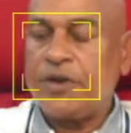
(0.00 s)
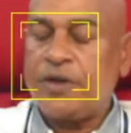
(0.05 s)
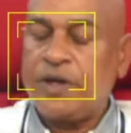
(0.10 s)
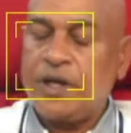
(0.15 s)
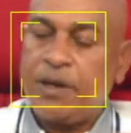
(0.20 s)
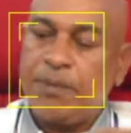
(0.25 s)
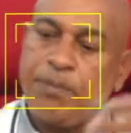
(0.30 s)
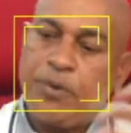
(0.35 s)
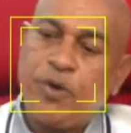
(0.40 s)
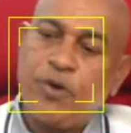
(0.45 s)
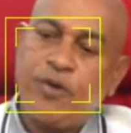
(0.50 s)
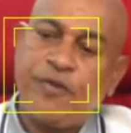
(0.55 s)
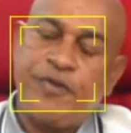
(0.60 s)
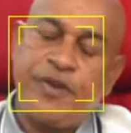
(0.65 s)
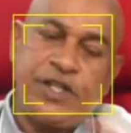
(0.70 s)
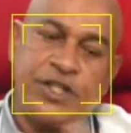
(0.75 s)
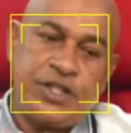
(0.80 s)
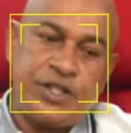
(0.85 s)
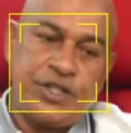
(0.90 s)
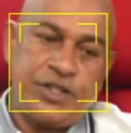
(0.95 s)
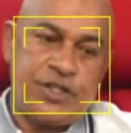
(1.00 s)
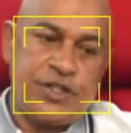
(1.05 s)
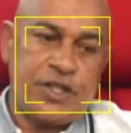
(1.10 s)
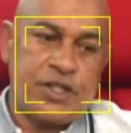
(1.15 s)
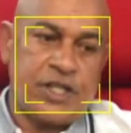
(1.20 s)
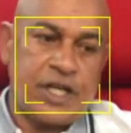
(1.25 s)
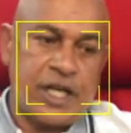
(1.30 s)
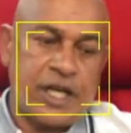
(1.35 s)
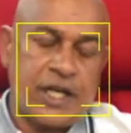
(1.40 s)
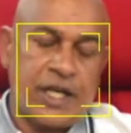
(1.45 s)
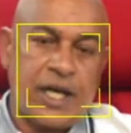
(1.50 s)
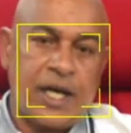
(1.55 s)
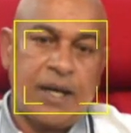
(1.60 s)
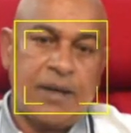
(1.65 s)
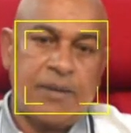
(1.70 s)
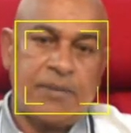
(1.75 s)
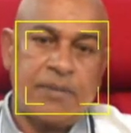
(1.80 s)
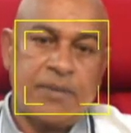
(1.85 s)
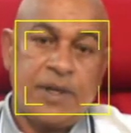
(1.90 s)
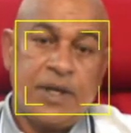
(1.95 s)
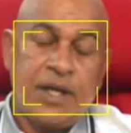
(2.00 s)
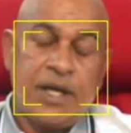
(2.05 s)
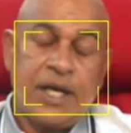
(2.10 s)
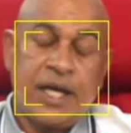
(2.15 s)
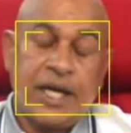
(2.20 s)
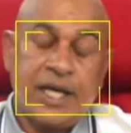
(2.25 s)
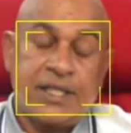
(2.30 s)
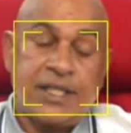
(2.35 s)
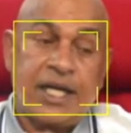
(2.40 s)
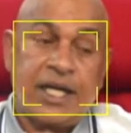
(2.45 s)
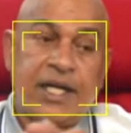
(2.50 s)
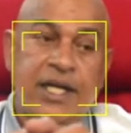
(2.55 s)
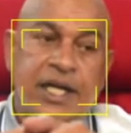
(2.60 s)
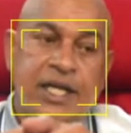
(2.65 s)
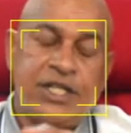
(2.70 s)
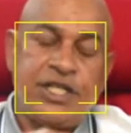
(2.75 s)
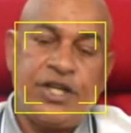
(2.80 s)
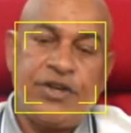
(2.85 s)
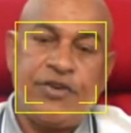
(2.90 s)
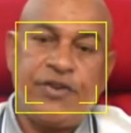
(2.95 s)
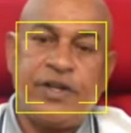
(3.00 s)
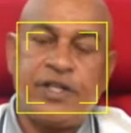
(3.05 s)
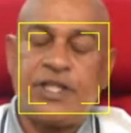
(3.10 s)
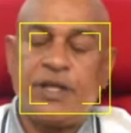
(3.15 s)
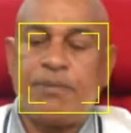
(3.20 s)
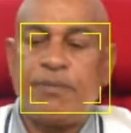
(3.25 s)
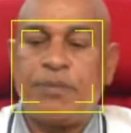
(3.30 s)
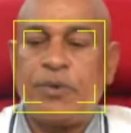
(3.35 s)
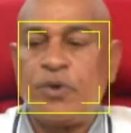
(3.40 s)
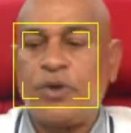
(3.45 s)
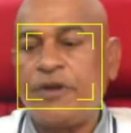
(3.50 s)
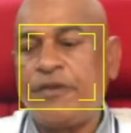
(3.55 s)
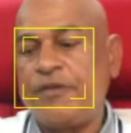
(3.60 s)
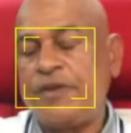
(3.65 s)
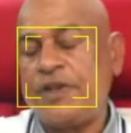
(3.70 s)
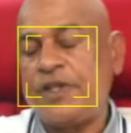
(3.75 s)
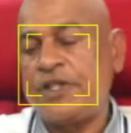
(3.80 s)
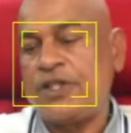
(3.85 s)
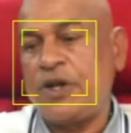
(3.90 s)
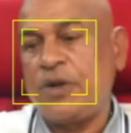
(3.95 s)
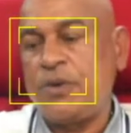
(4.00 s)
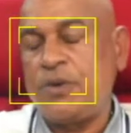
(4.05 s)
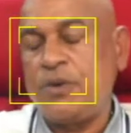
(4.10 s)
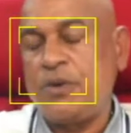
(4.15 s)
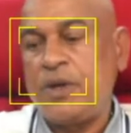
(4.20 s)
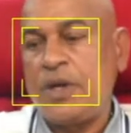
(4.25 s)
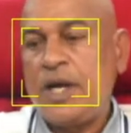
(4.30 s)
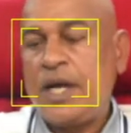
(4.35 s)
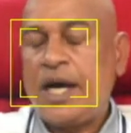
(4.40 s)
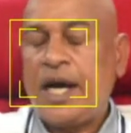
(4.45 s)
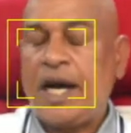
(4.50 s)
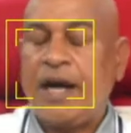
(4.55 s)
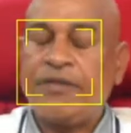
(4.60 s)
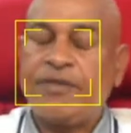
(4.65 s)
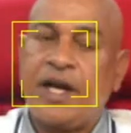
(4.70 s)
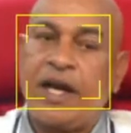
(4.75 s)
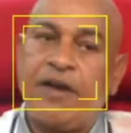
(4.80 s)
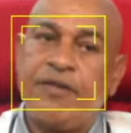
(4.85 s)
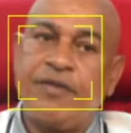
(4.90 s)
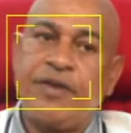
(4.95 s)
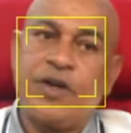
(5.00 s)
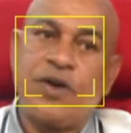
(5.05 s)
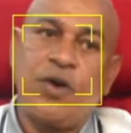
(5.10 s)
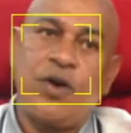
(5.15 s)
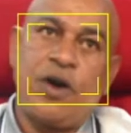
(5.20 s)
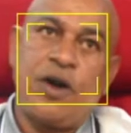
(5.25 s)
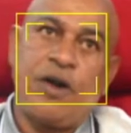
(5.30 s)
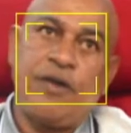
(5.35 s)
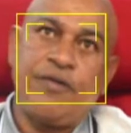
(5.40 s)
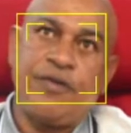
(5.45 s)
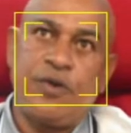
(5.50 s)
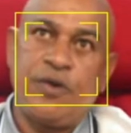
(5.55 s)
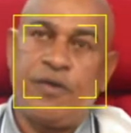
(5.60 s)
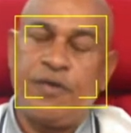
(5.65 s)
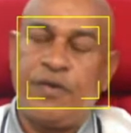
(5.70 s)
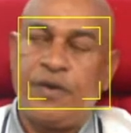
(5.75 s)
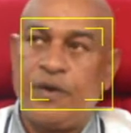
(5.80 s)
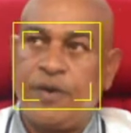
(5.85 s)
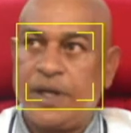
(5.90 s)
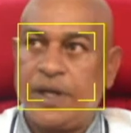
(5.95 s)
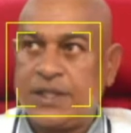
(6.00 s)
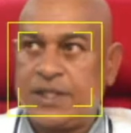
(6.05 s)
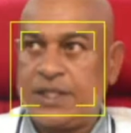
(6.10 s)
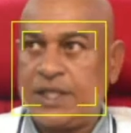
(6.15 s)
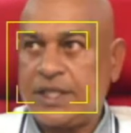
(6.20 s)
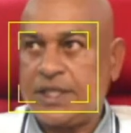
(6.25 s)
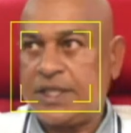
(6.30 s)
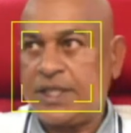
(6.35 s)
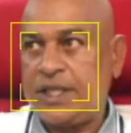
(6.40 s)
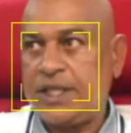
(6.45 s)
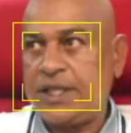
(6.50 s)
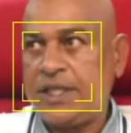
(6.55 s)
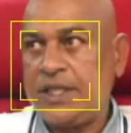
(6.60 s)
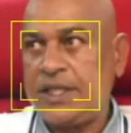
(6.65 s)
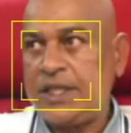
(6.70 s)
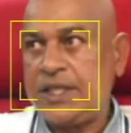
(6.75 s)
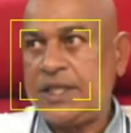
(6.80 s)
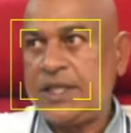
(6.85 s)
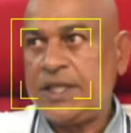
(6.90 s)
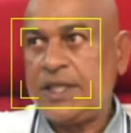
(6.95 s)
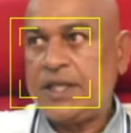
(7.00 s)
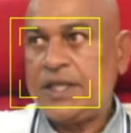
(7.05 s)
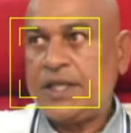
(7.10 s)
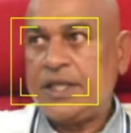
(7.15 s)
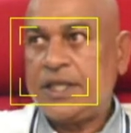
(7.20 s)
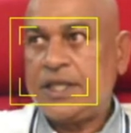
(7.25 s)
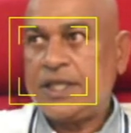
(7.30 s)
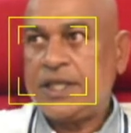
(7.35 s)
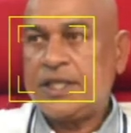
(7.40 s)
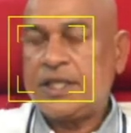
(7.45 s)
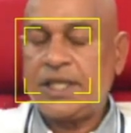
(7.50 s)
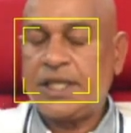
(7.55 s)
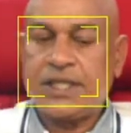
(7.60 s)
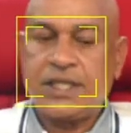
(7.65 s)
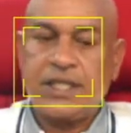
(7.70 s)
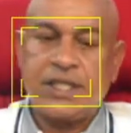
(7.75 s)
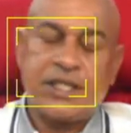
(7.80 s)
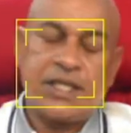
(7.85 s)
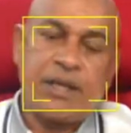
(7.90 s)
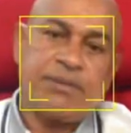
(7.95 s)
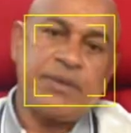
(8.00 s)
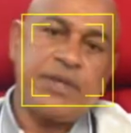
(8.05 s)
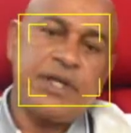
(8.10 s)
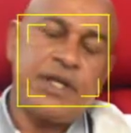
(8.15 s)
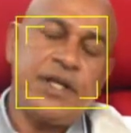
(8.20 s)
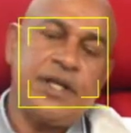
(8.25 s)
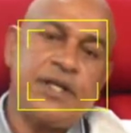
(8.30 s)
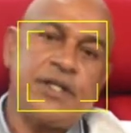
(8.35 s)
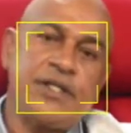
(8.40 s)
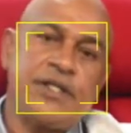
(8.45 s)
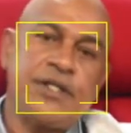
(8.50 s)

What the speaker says: import fish, just like I said, Nigeria is importing fish now after having oil for over 60, 70 years.